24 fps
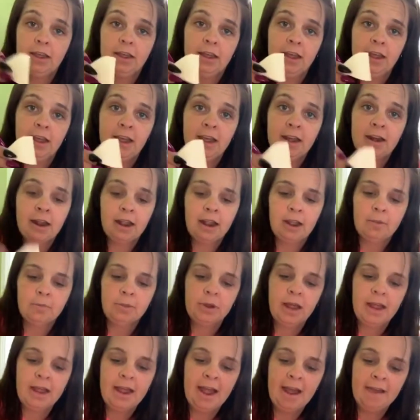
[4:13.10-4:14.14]
And I
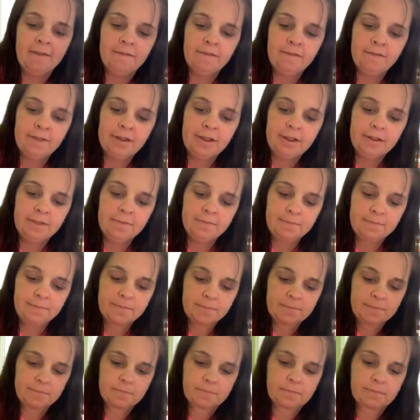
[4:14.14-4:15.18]
apply half of it.
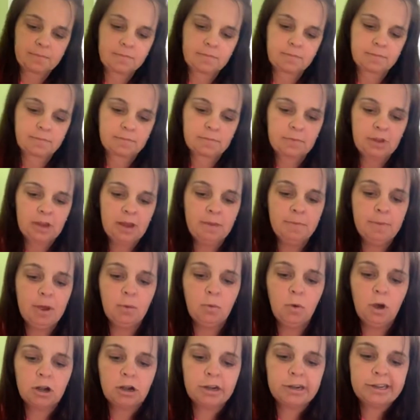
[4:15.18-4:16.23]
My
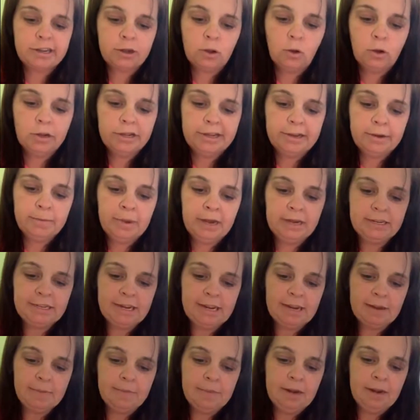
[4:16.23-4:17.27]
water's cold, so it might
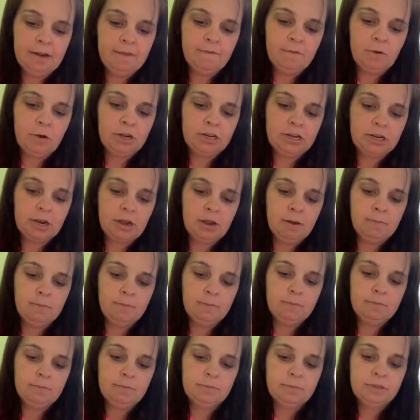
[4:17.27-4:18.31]
take a minute for it to come
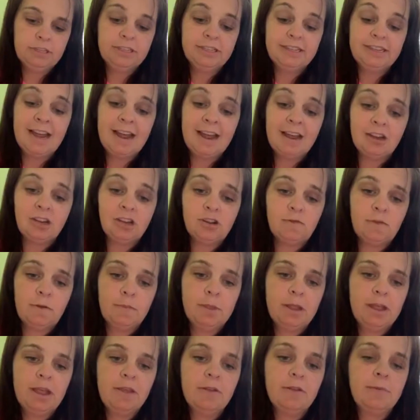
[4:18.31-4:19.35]
detached from
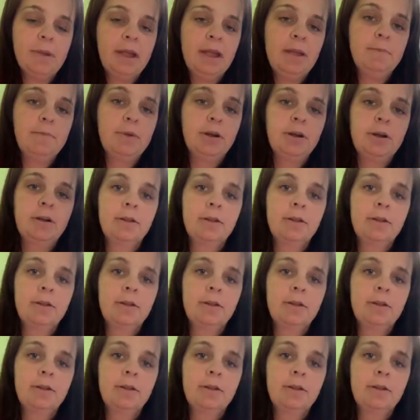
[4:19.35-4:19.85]
the other paper.